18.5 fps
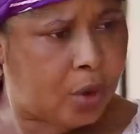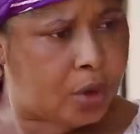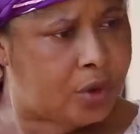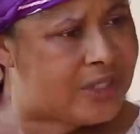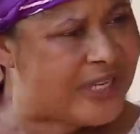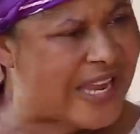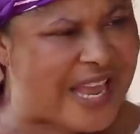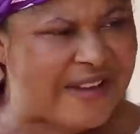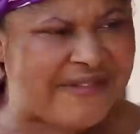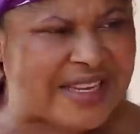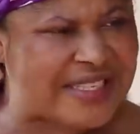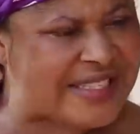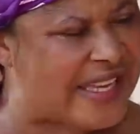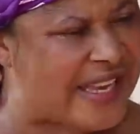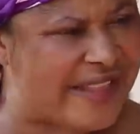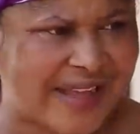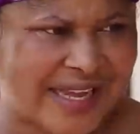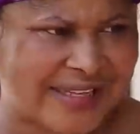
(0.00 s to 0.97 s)
Don't ever
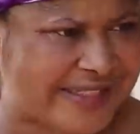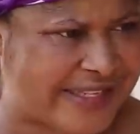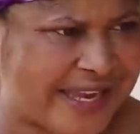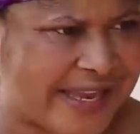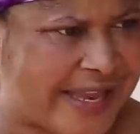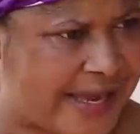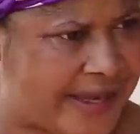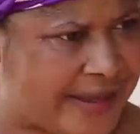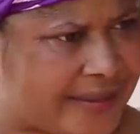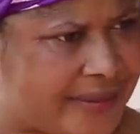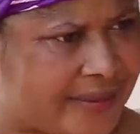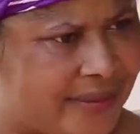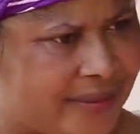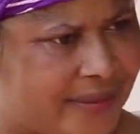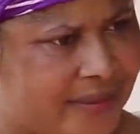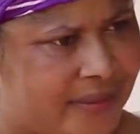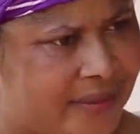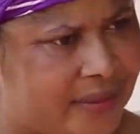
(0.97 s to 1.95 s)
say that again.
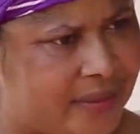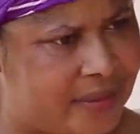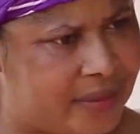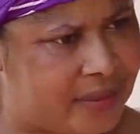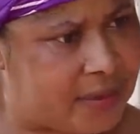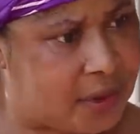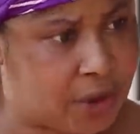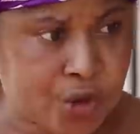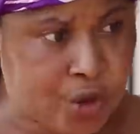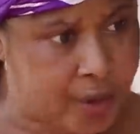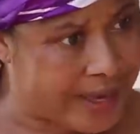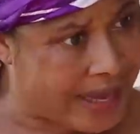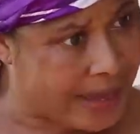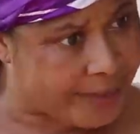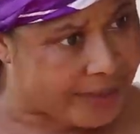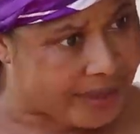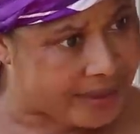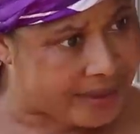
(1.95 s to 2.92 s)
Did you
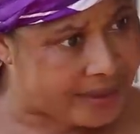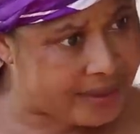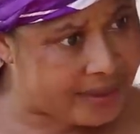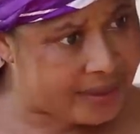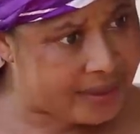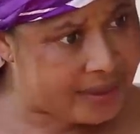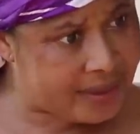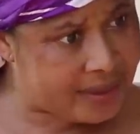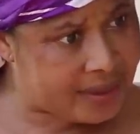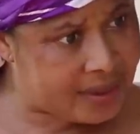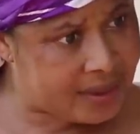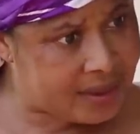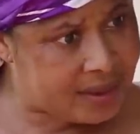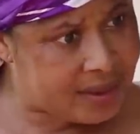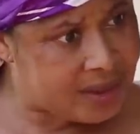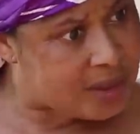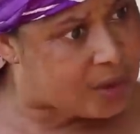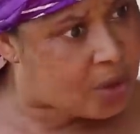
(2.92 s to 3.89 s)
hear me?
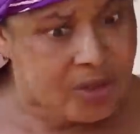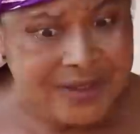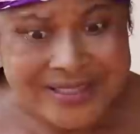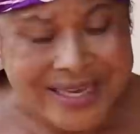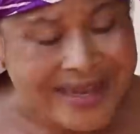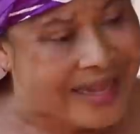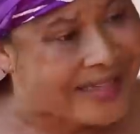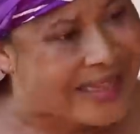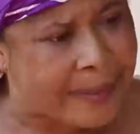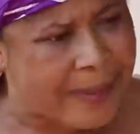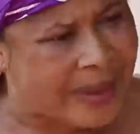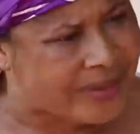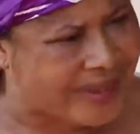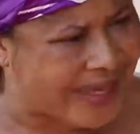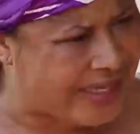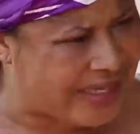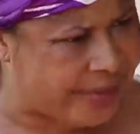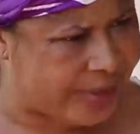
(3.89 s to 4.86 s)
Don't say that
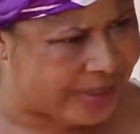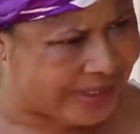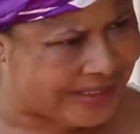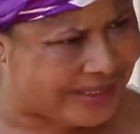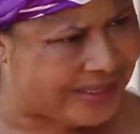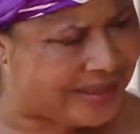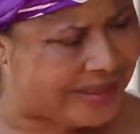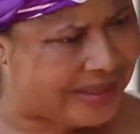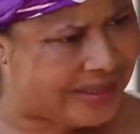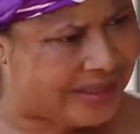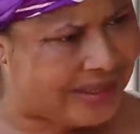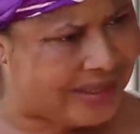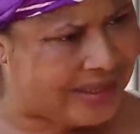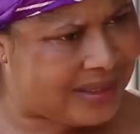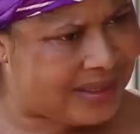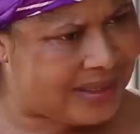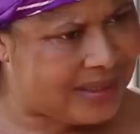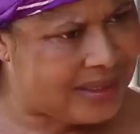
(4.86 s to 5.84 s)
about anybody.
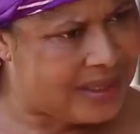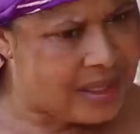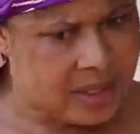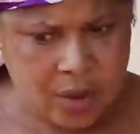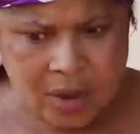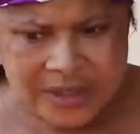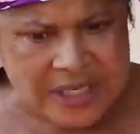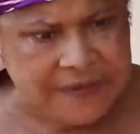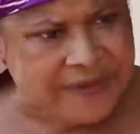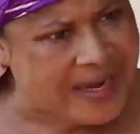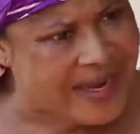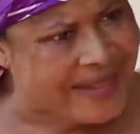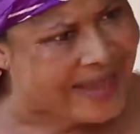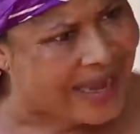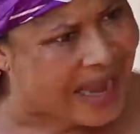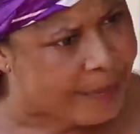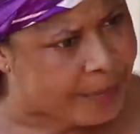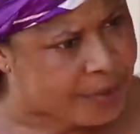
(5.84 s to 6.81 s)
Not if
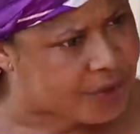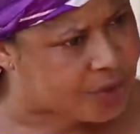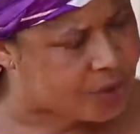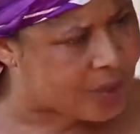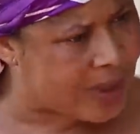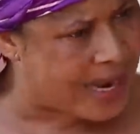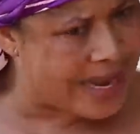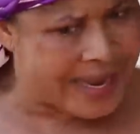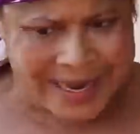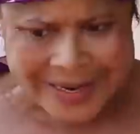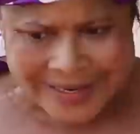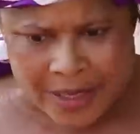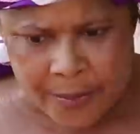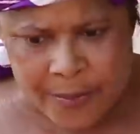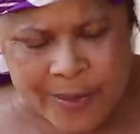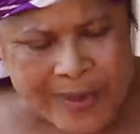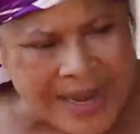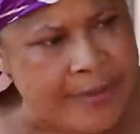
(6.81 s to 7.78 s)
anything happens to her,
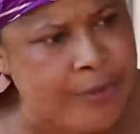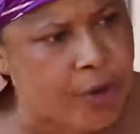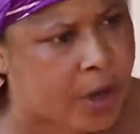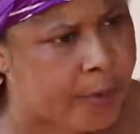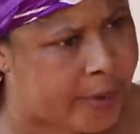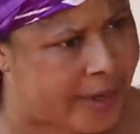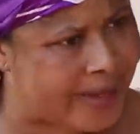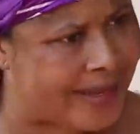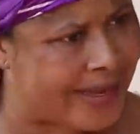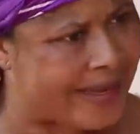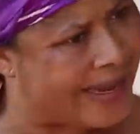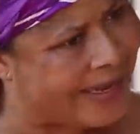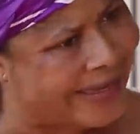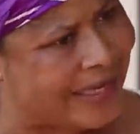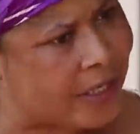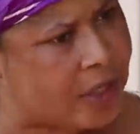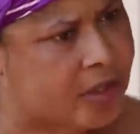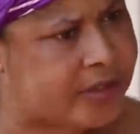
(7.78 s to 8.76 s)
they blame your brother
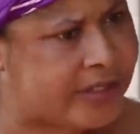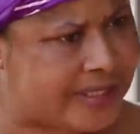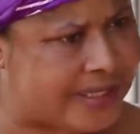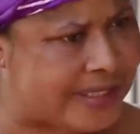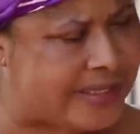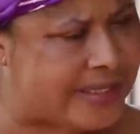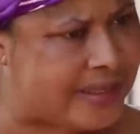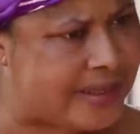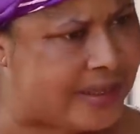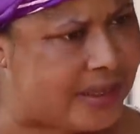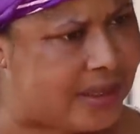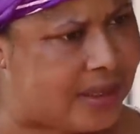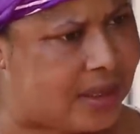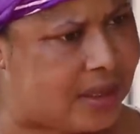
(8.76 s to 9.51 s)
that he caused it.